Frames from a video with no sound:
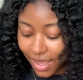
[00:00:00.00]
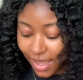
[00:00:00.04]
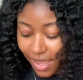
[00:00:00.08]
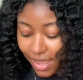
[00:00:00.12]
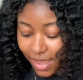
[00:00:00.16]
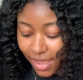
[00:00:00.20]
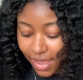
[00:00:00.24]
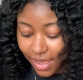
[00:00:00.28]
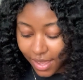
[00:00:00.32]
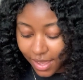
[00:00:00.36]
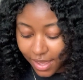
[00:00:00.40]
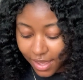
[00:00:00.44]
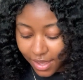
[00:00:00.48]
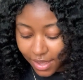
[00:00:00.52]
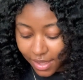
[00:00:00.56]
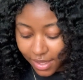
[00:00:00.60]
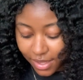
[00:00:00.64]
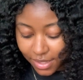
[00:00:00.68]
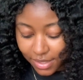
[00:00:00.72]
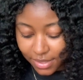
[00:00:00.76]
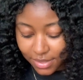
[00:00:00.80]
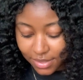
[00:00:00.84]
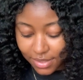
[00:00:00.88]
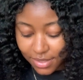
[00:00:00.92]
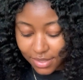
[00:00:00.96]

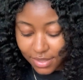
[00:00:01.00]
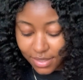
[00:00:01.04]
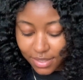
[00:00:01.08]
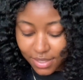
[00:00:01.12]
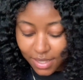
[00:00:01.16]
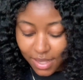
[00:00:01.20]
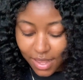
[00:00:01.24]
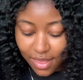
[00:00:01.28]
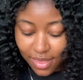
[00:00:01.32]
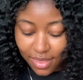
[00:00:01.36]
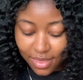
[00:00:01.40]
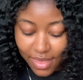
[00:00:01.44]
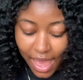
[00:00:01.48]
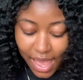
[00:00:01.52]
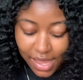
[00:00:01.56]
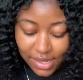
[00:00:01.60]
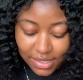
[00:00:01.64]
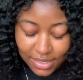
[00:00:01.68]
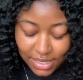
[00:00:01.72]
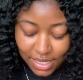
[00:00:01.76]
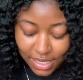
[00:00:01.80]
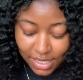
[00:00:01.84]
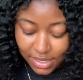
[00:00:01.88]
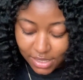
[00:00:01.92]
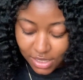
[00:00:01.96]
and that
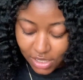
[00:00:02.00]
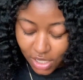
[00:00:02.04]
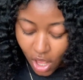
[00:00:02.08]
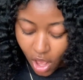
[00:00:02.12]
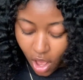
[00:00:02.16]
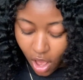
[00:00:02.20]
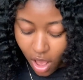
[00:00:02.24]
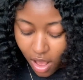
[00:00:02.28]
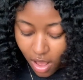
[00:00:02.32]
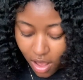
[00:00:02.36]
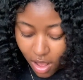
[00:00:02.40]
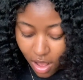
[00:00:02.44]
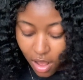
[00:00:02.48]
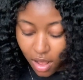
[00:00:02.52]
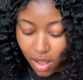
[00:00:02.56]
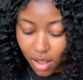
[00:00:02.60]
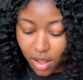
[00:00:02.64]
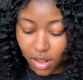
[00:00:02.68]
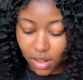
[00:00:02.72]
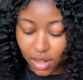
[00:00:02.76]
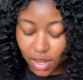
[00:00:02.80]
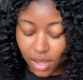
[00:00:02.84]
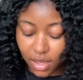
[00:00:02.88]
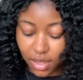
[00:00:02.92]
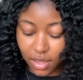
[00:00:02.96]
is
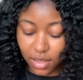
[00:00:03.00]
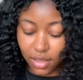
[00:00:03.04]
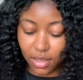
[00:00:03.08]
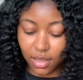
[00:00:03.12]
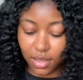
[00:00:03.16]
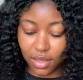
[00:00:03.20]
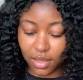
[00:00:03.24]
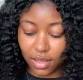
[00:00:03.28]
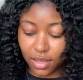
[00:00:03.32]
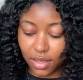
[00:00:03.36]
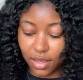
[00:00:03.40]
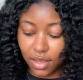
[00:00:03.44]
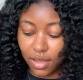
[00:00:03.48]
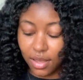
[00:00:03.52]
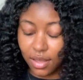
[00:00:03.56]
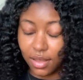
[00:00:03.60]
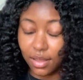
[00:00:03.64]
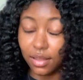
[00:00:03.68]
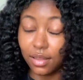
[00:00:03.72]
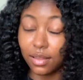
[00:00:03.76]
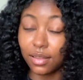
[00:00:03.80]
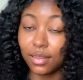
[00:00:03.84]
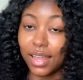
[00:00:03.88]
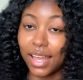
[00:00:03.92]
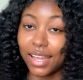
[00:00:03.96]
all
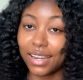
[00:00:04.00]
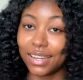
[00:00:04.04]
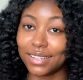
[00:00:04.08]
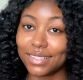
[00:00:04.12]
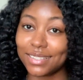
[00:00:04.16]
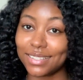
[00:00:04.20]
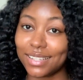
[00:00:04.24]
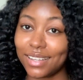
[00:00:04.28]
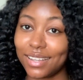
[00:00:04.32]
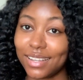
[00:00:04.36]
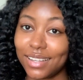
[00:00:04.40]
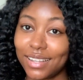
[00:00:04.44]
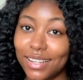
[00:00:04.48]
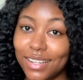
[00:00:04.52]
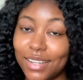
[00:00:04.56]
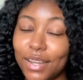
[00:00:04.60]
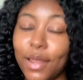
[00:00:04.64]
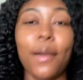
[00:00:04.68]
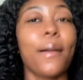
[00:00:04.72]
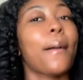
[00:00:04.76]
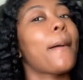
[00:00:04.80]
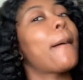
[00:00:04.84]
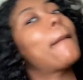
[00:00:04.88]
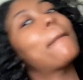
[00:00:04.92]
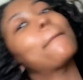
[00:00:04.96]
that is in
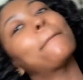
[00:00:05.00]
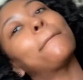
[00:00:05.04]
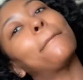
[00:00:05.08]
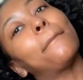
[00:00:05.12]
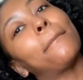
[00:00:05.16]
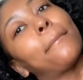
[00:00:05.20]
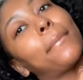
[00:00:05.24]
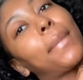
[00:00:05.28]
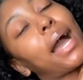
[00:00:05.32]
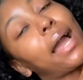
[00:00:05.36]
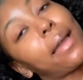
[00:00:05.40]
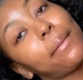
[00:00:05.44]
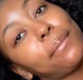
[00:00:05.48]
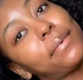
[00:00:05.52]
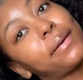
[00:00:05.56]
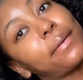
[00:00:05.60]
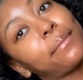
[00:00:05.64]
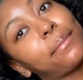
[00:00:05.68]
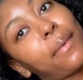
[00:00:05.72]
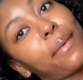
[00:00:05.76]
my book